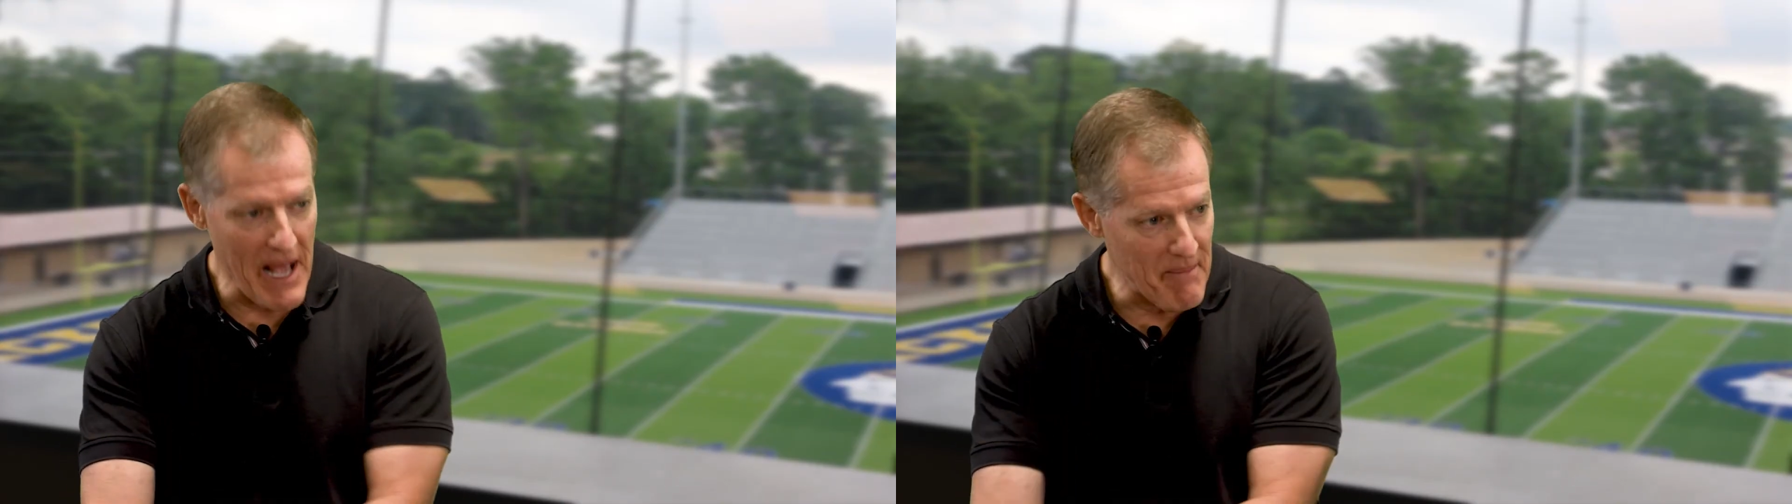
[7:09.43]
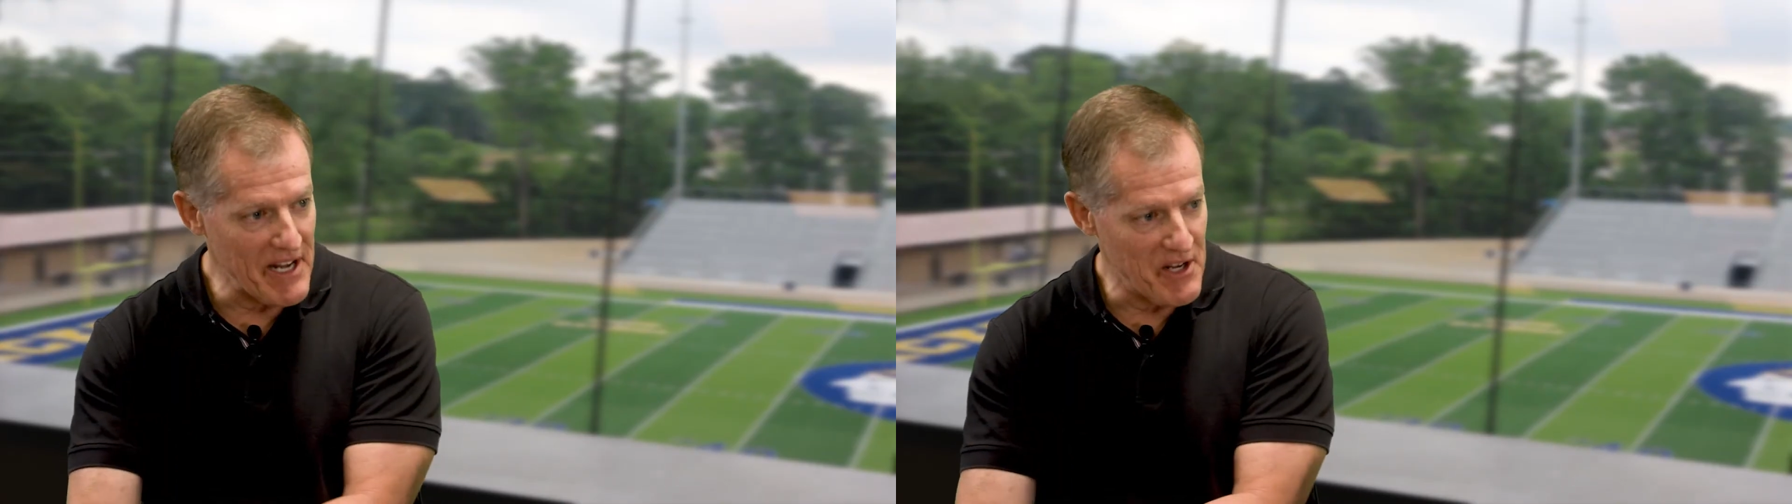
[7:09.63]

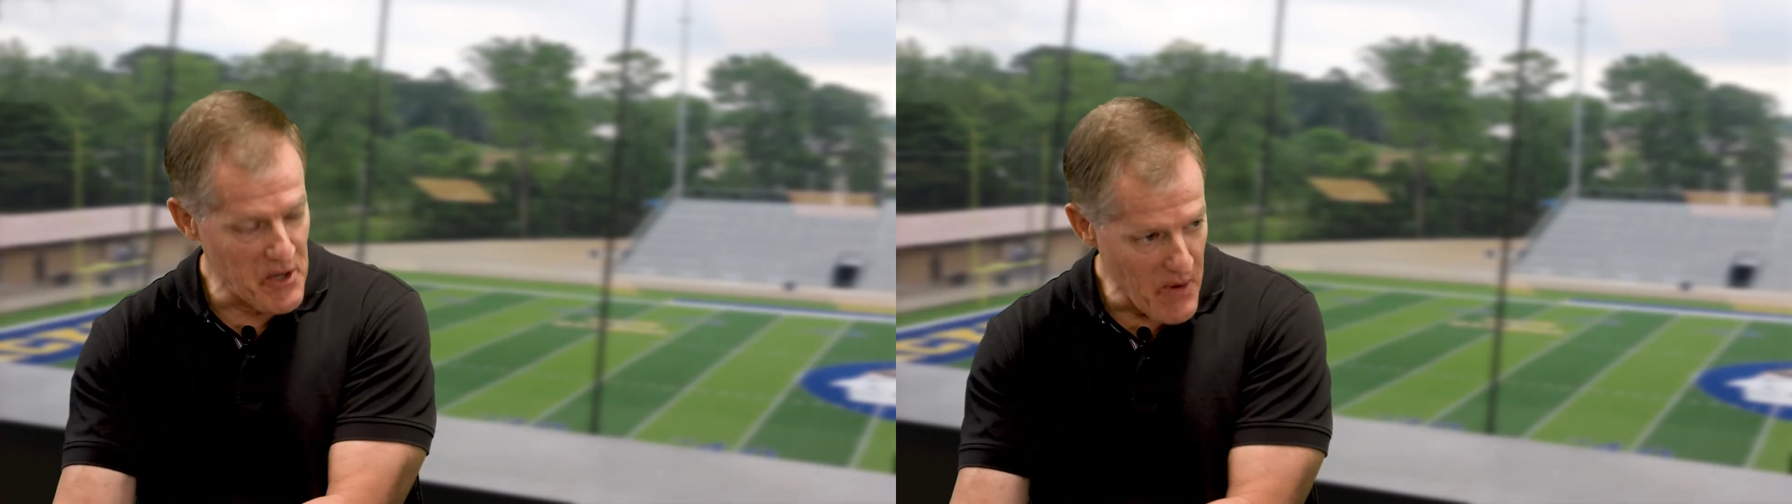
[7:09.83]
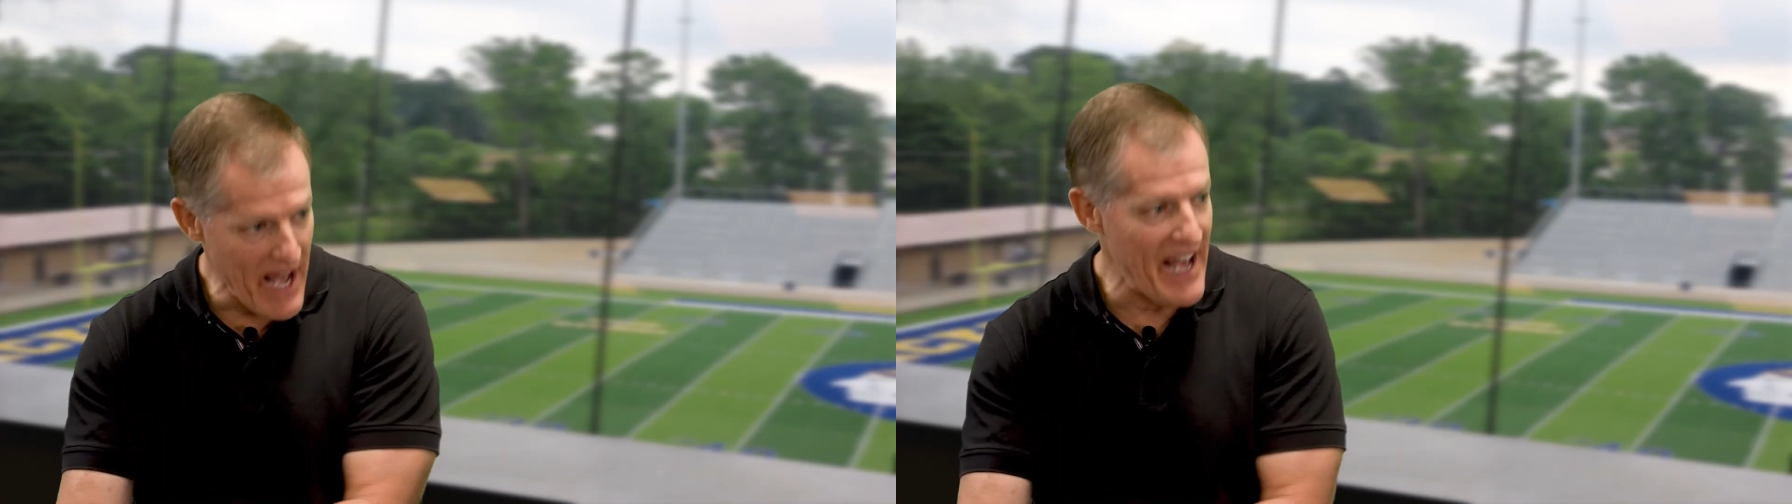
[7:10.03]
how many do
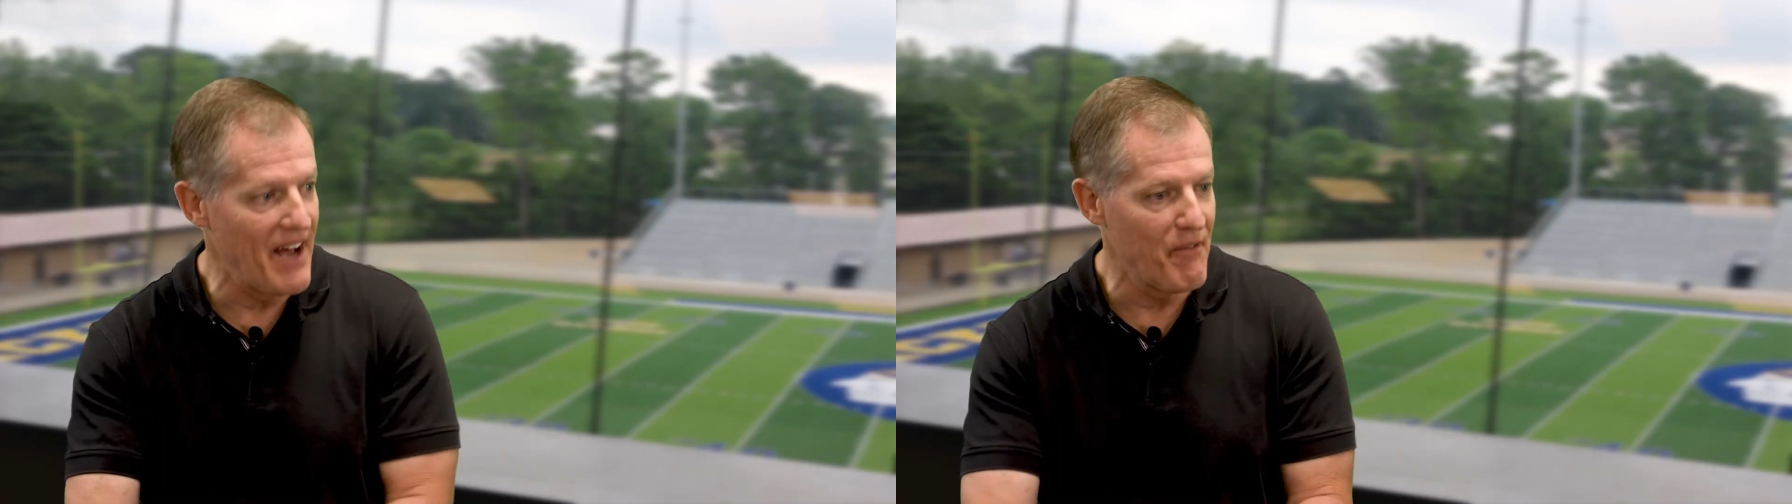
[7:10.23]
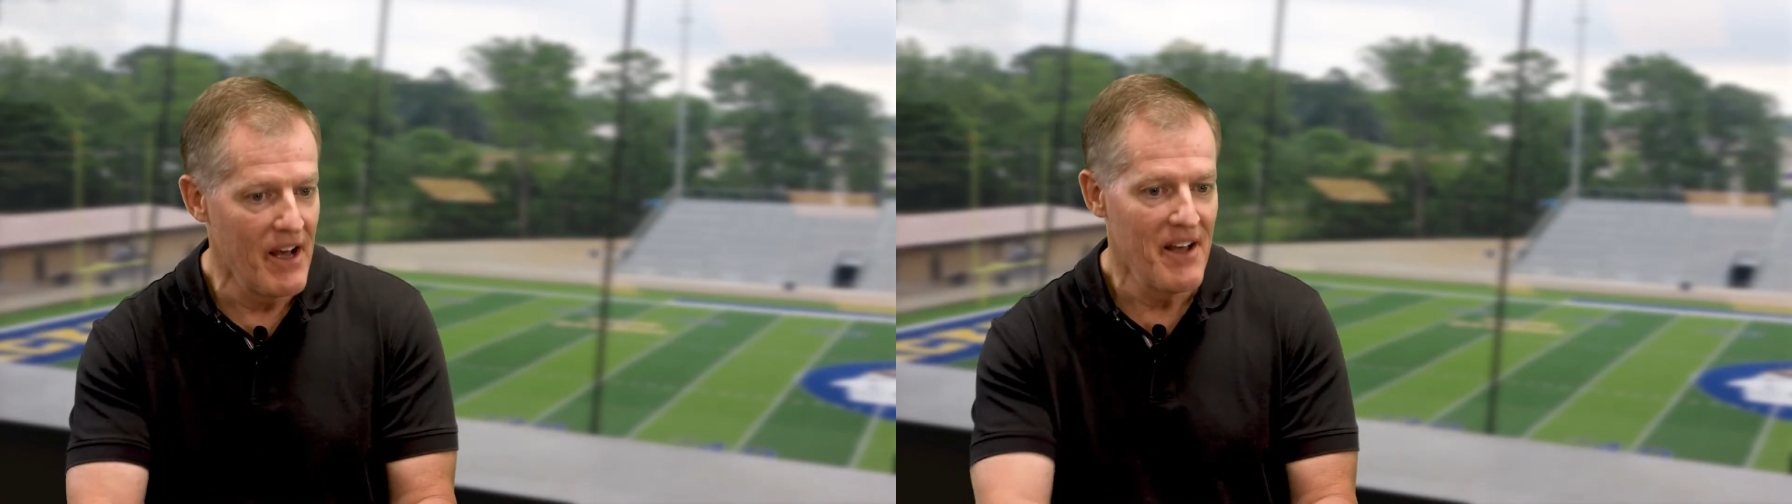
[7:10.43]
you
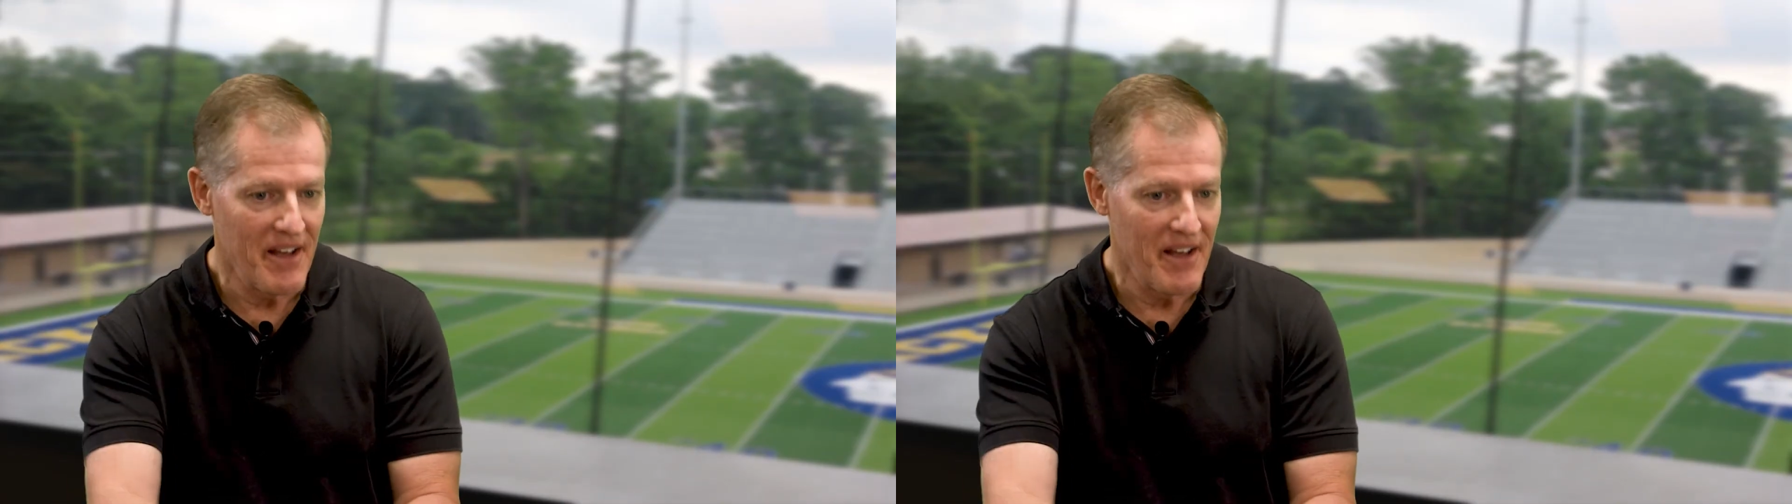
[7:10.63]
have